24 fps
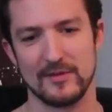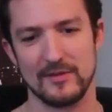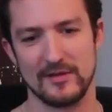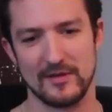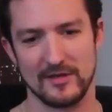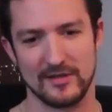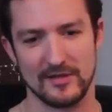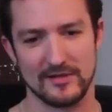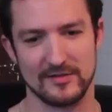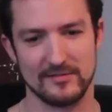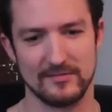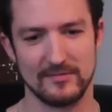
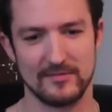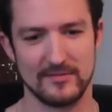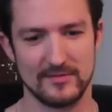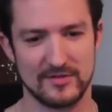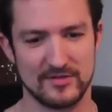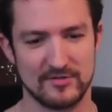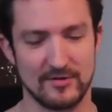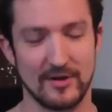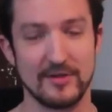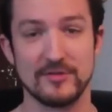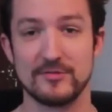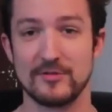the
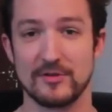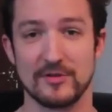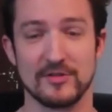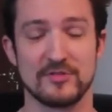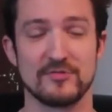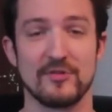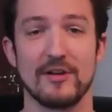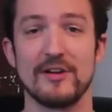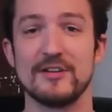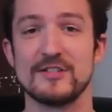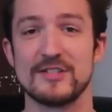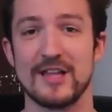Stranger in a
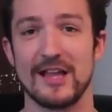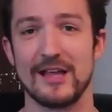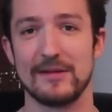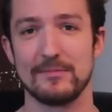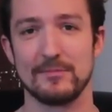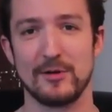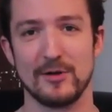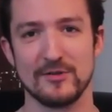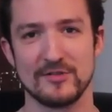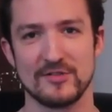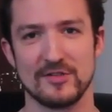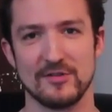Strange
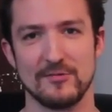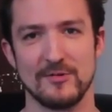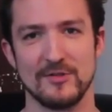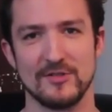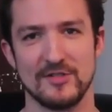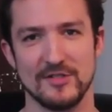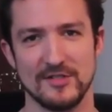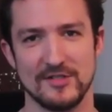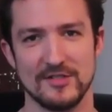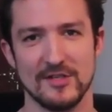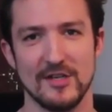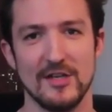Land poster,
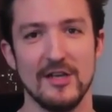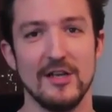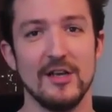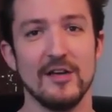which is,